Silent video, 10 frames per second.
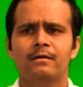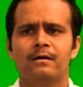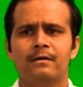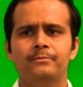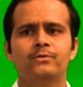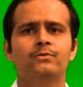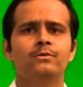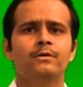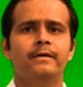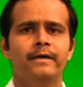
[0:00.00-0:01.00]
up
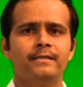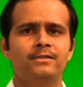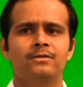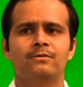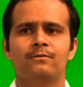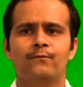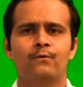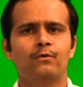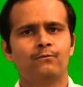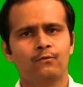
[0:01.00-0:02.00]
to
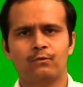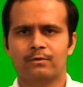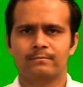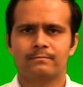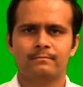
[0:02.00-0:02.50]
H44.